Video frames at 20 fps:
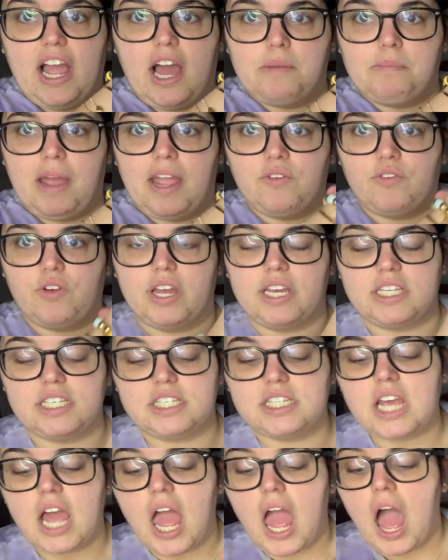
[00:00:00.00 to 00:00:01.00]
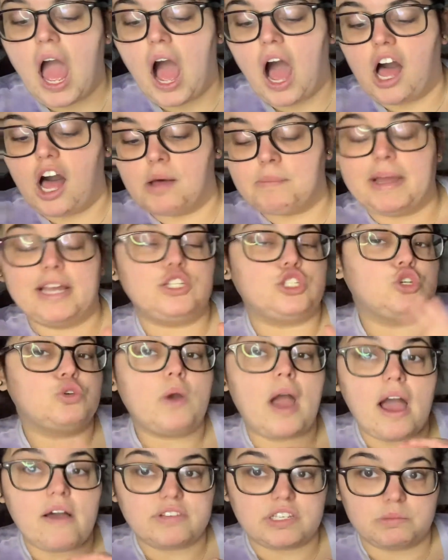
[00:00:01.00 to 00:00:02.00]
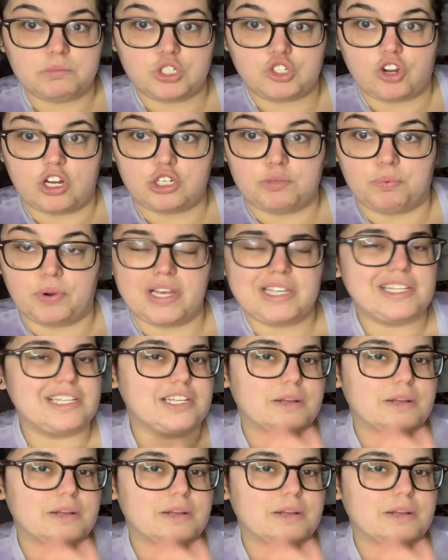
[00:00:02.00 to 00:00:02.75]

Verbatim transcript: on my wrist. Um, I do have some stretch bracelets.